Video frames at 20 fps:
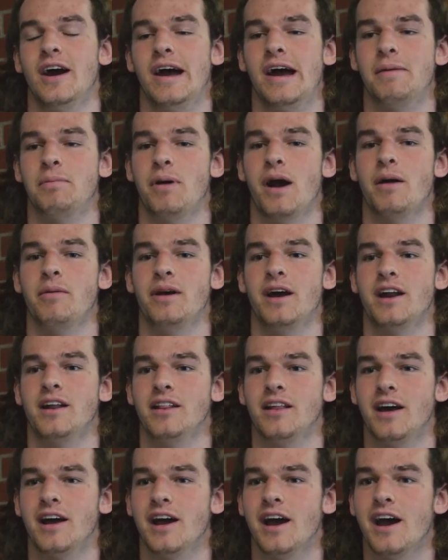I probably had a
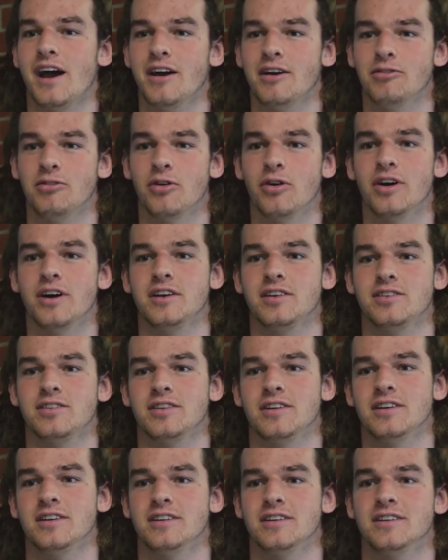lot higher voice
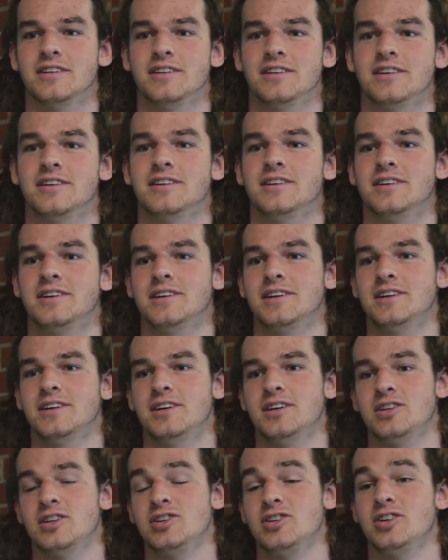
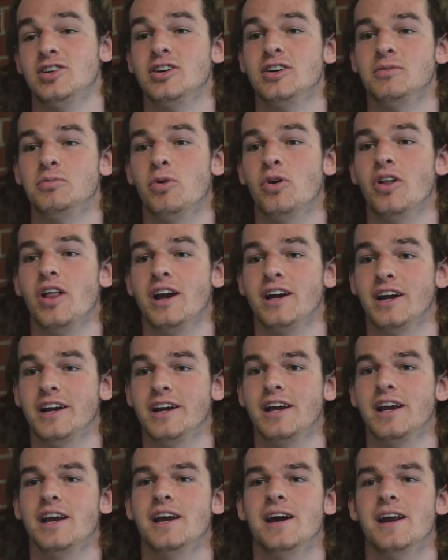and just looked more like a
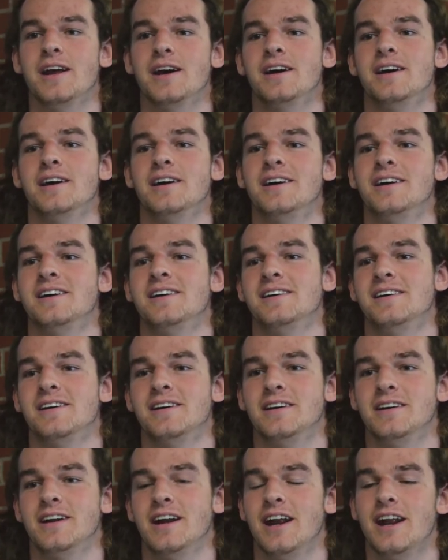kid.
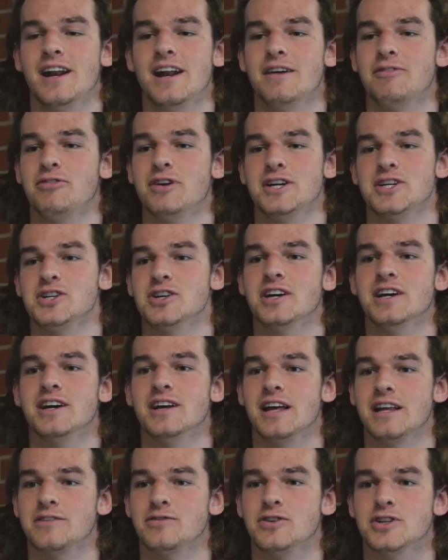I didn't have facial hair,
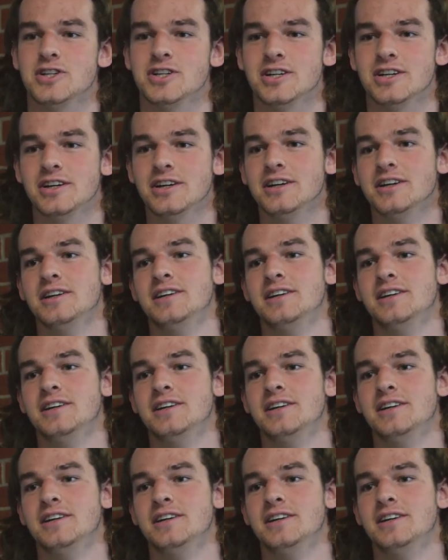that's for sure.